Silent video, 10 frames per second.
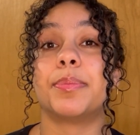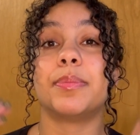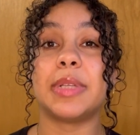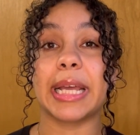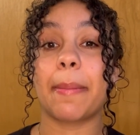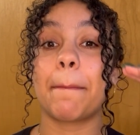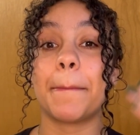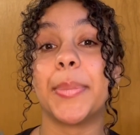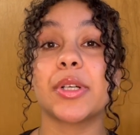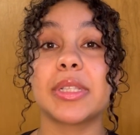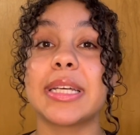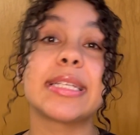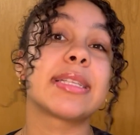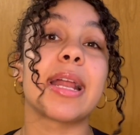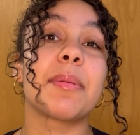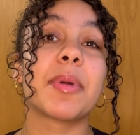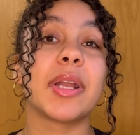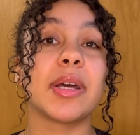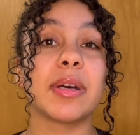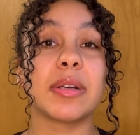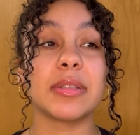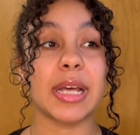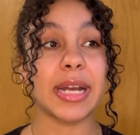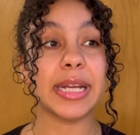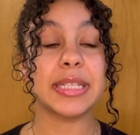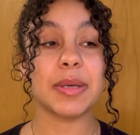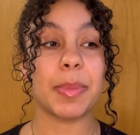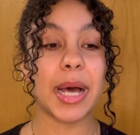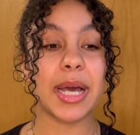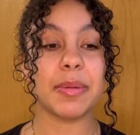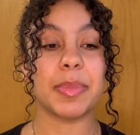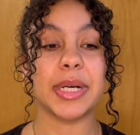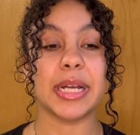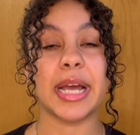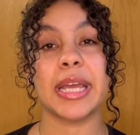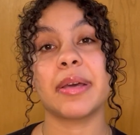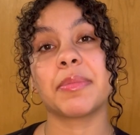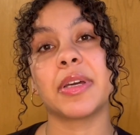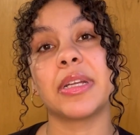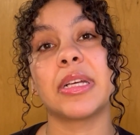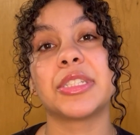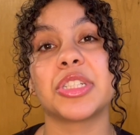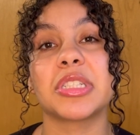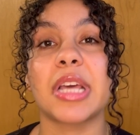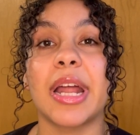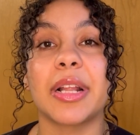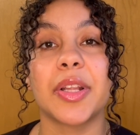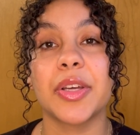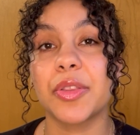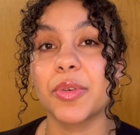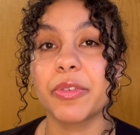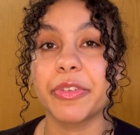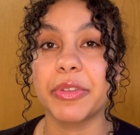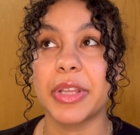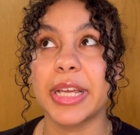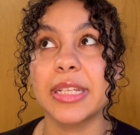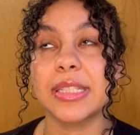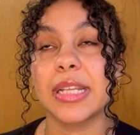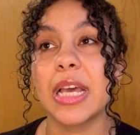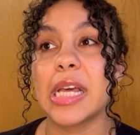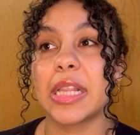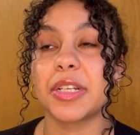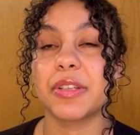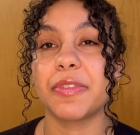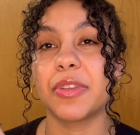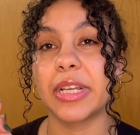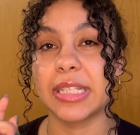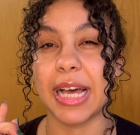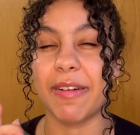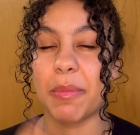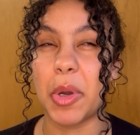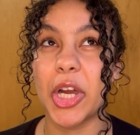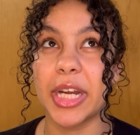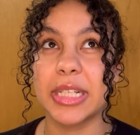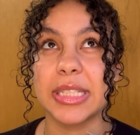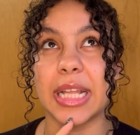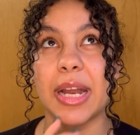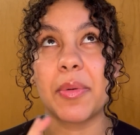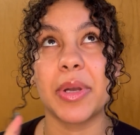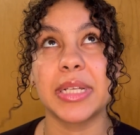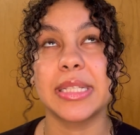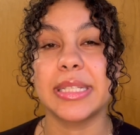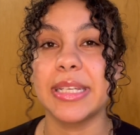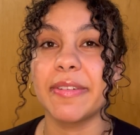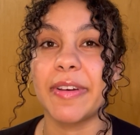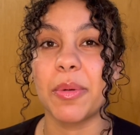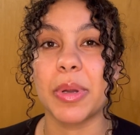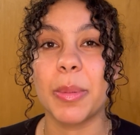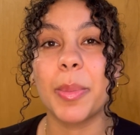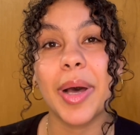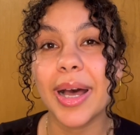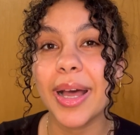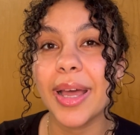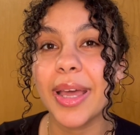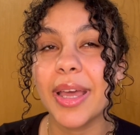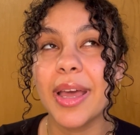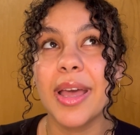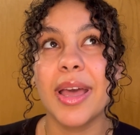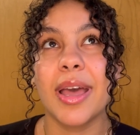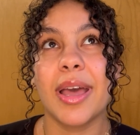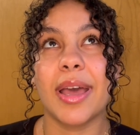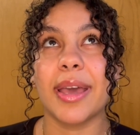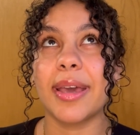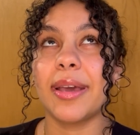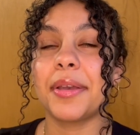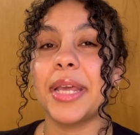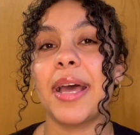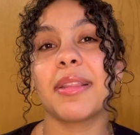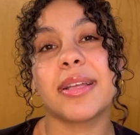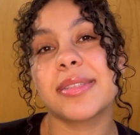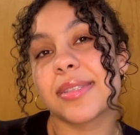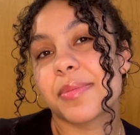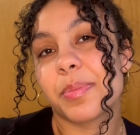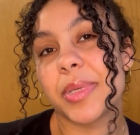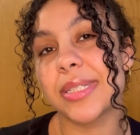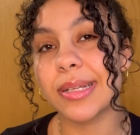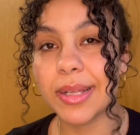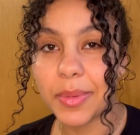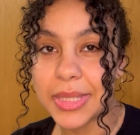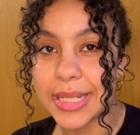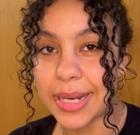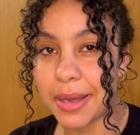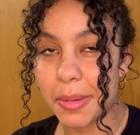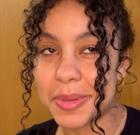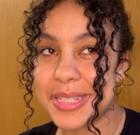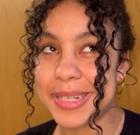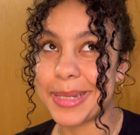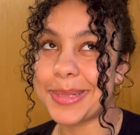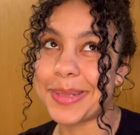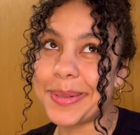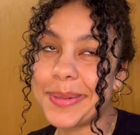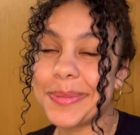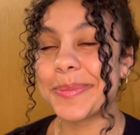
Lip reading: like book list that I need to buy, but I am gonna just kind of look through a few things. There's a few things I have marked that I want to see if I want to buy, and yeah, that's basically what's gonna happen today. So,